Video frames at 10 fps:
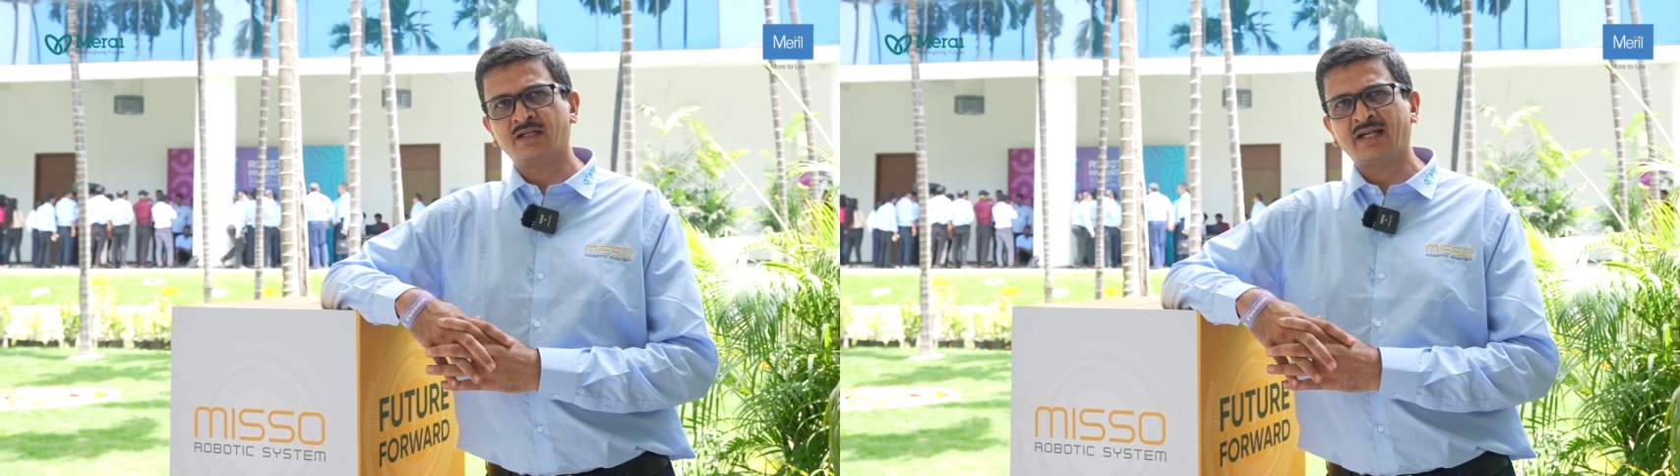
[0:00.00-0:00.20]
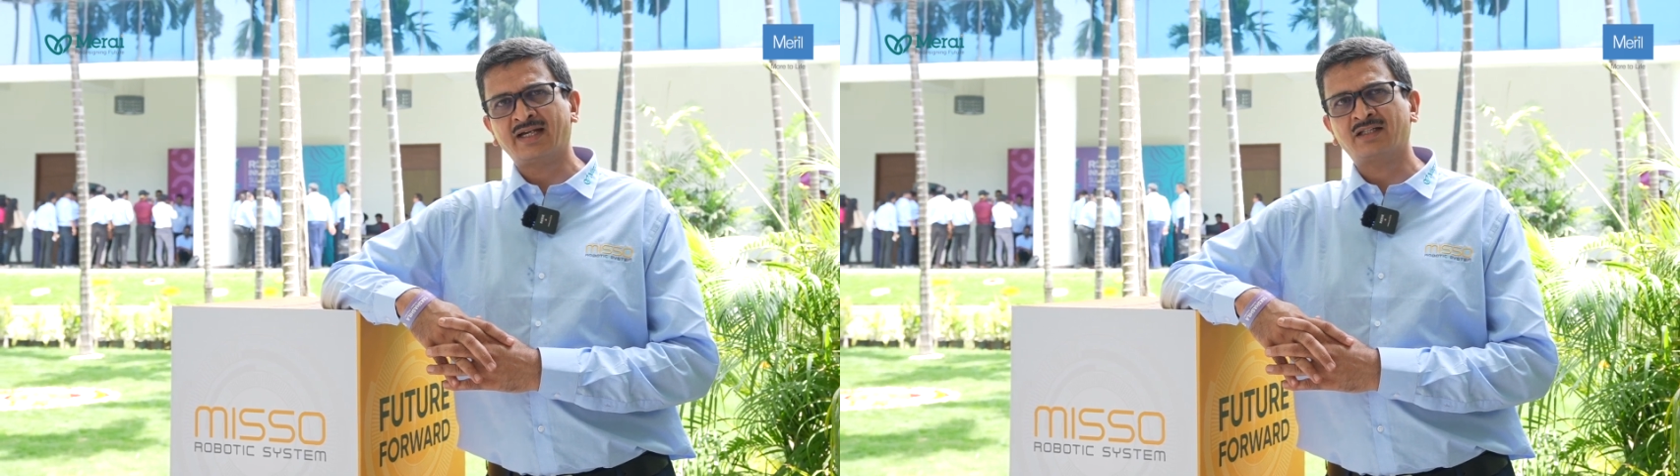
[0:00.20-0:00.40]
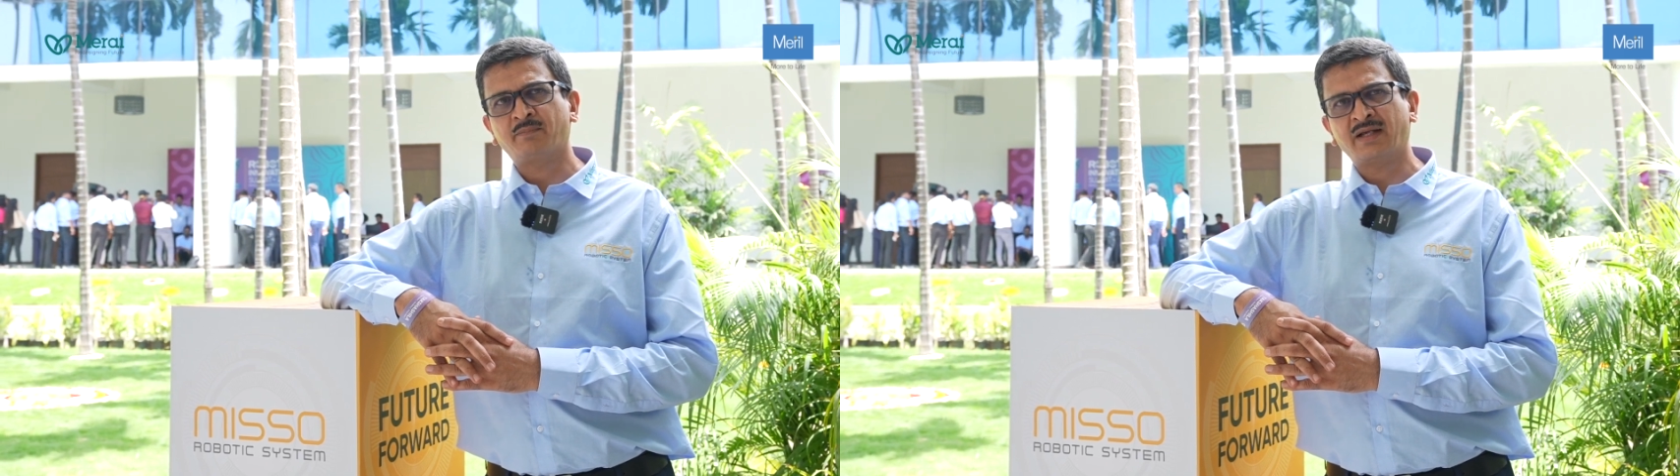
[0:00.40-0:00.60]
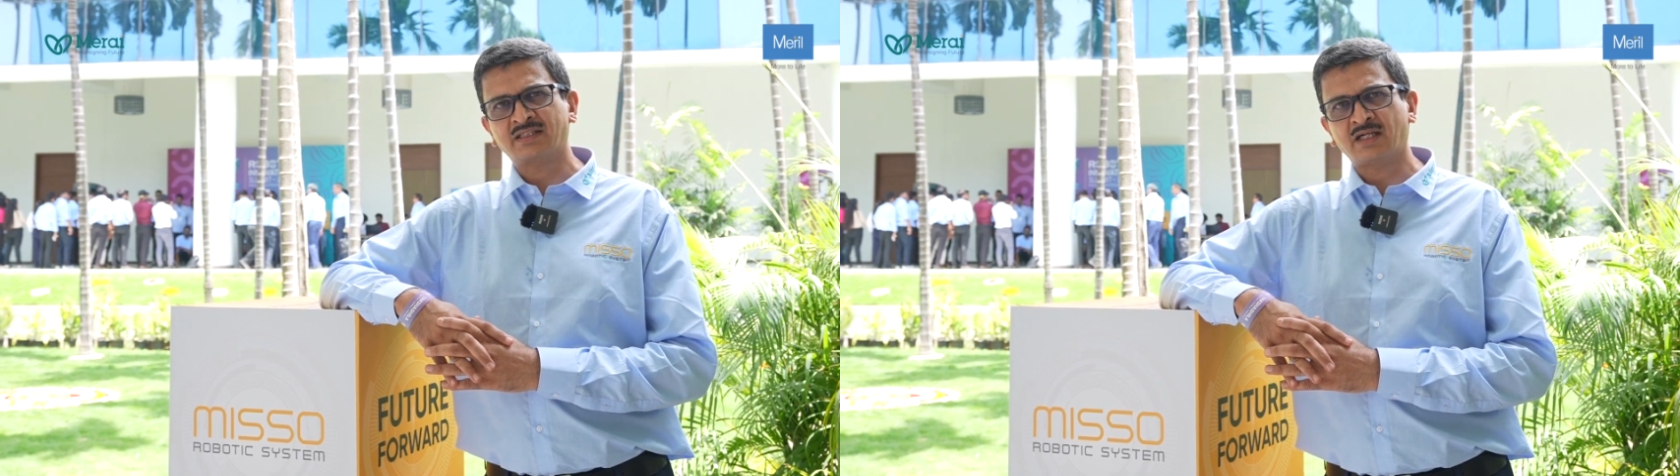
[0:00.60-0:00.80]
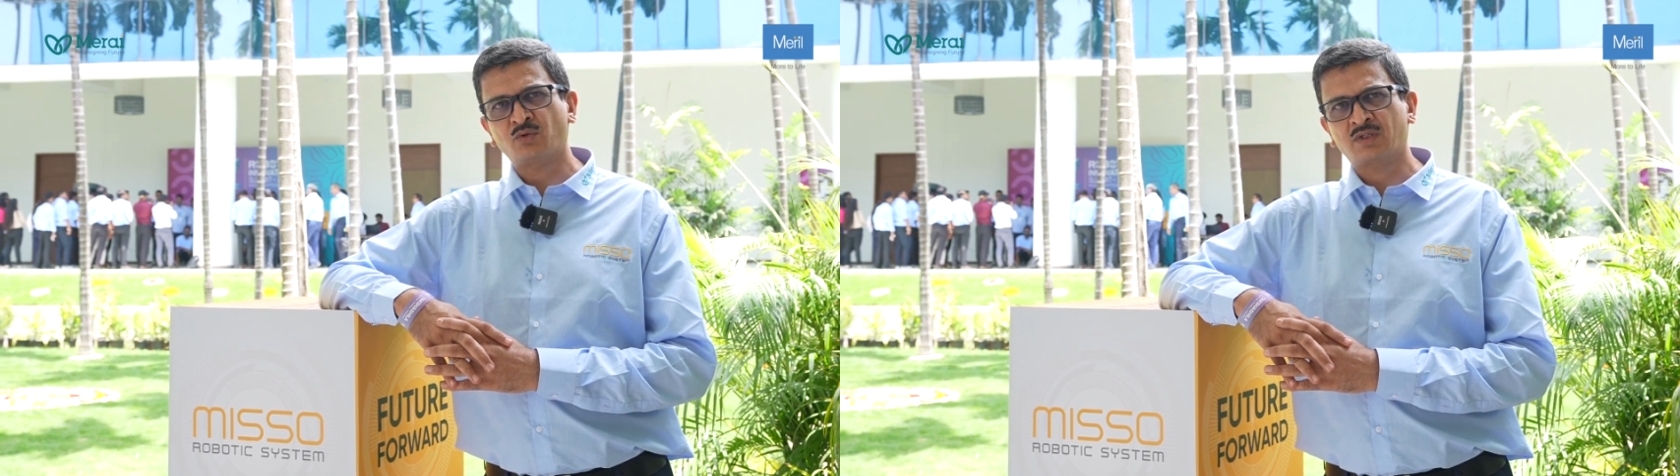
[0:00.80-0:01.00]
get the
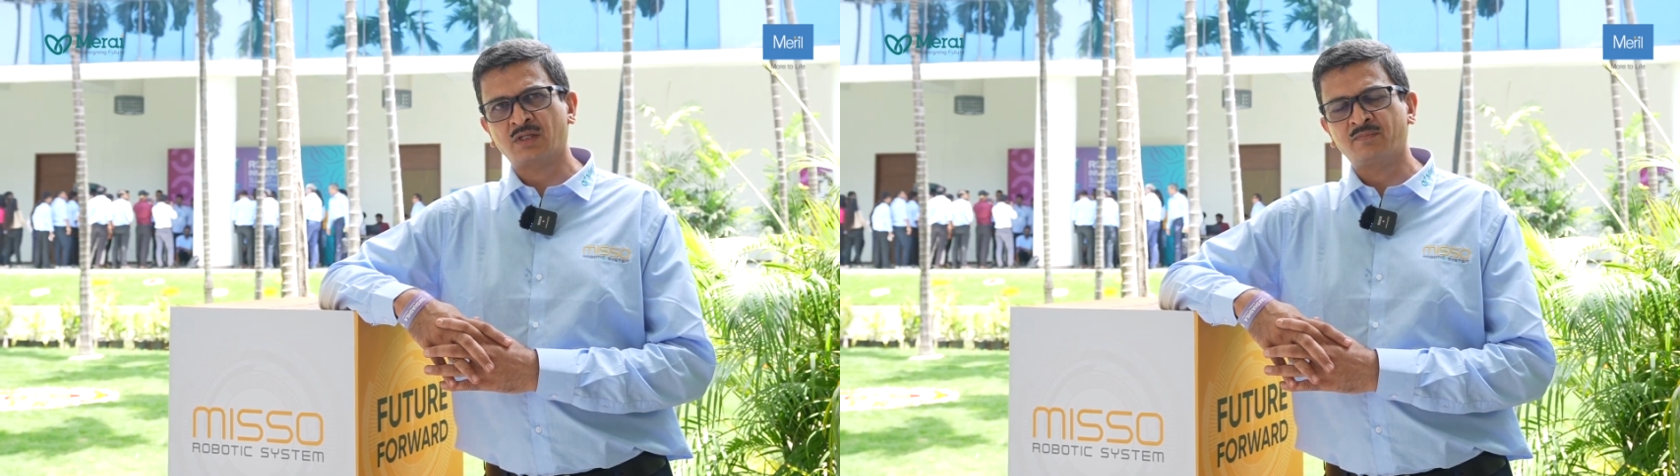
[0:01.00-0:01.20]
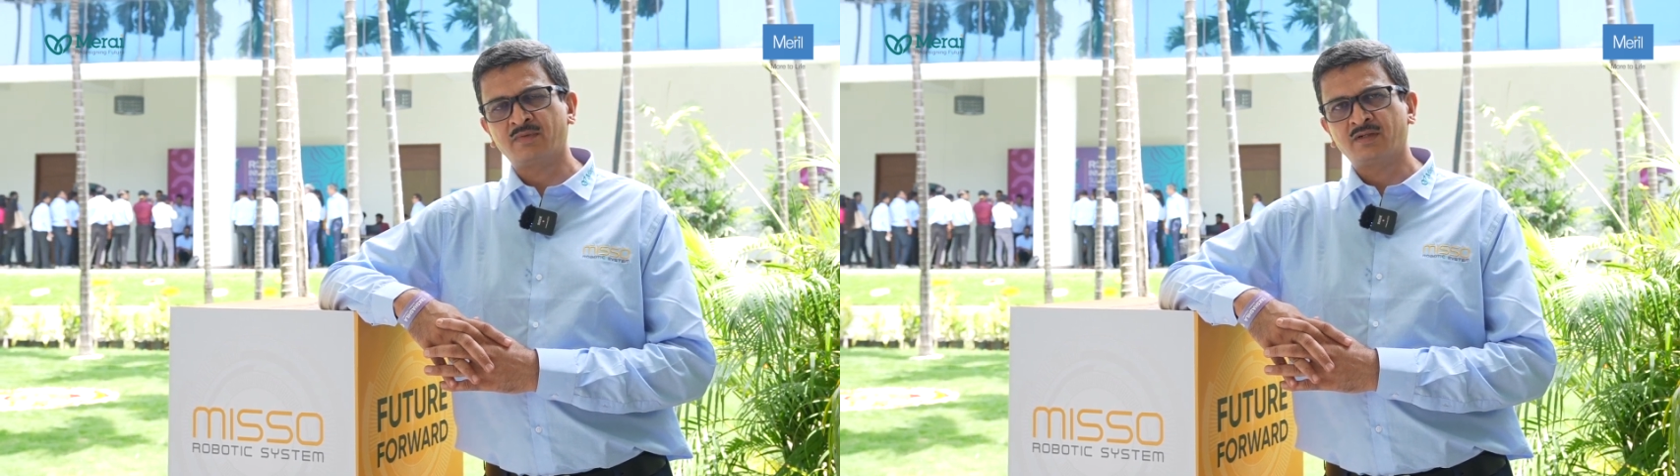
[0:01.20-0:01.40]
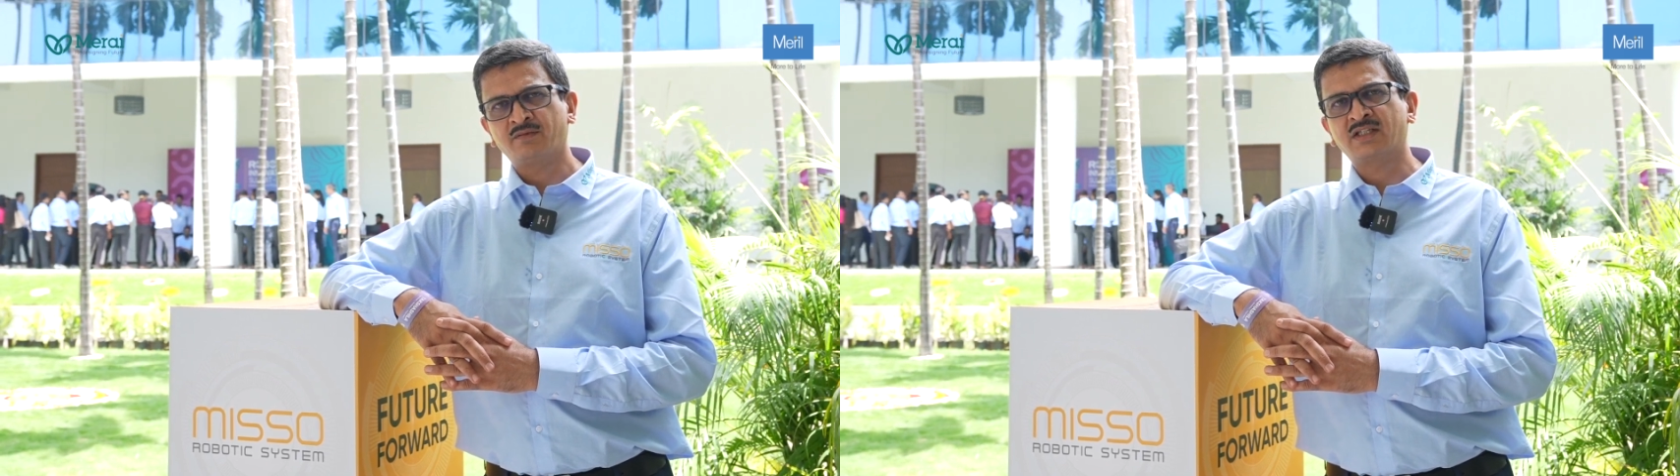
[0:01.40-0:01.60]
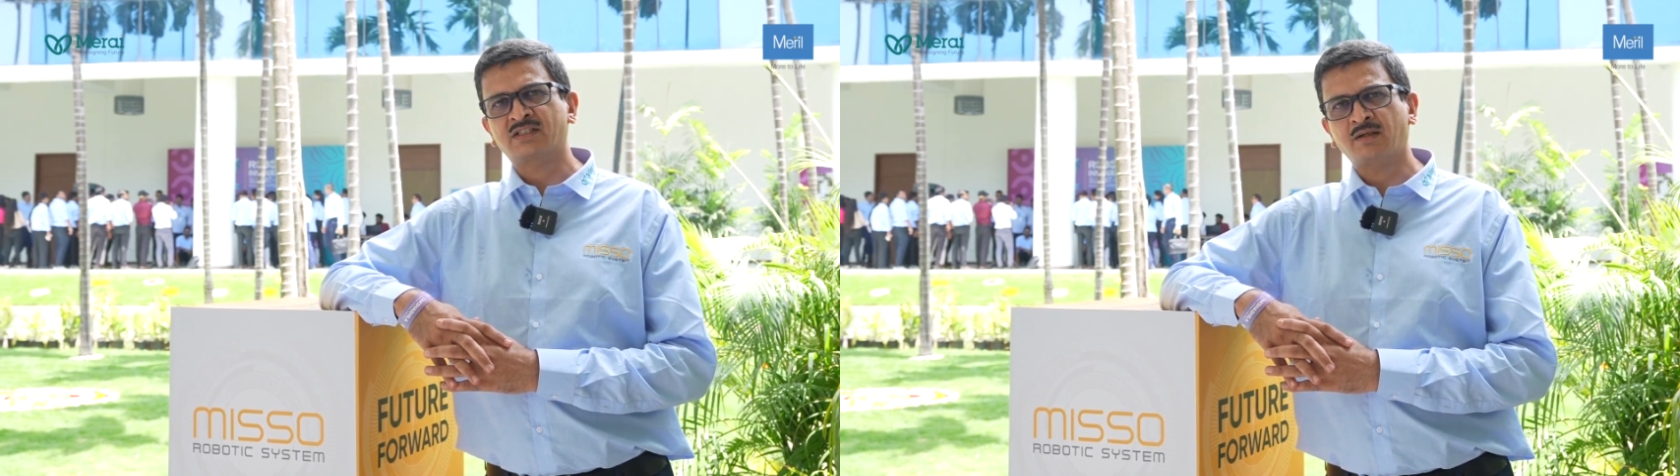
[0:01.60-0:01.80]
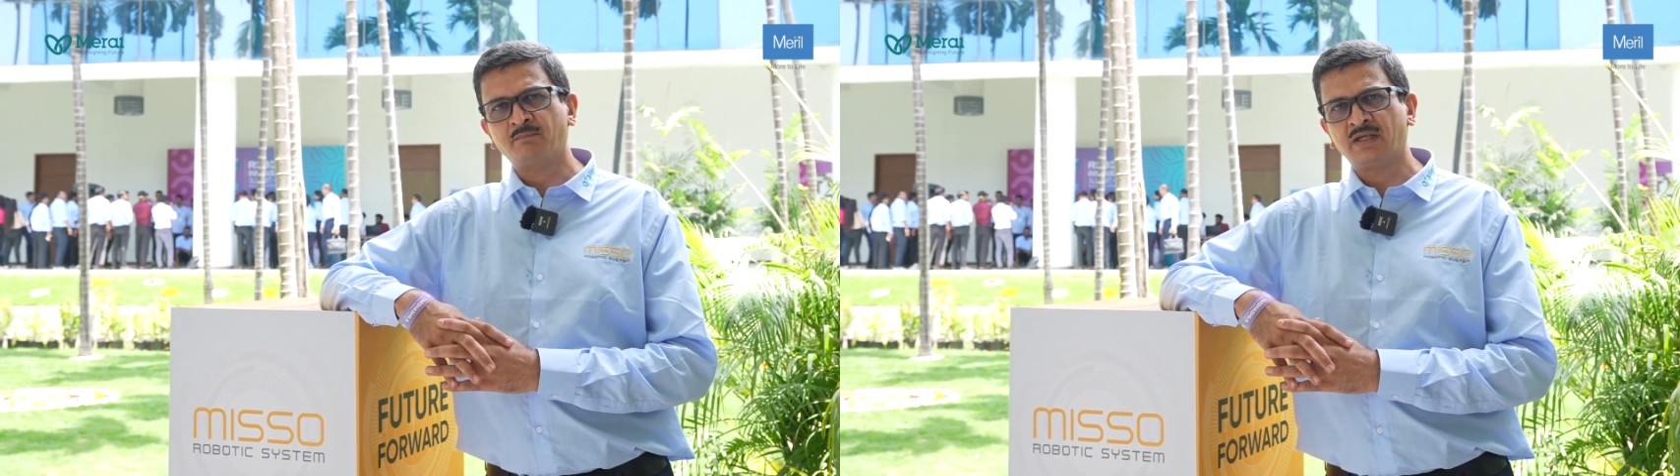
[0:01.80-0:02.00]
best outcome with the
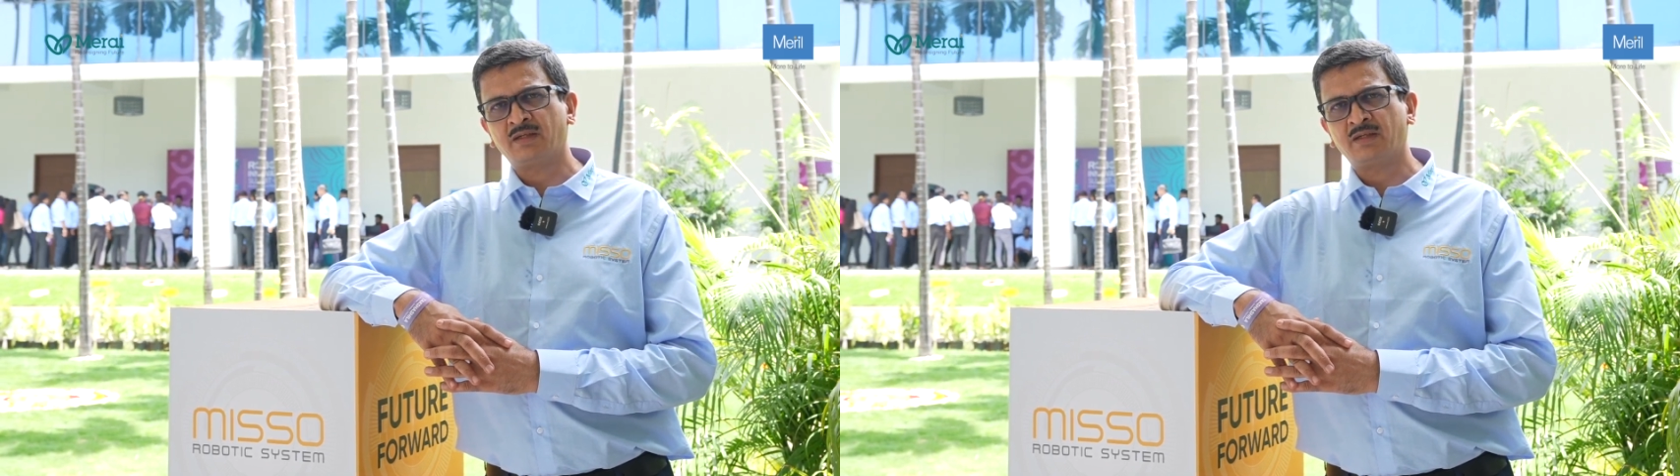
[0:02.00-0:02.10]
sub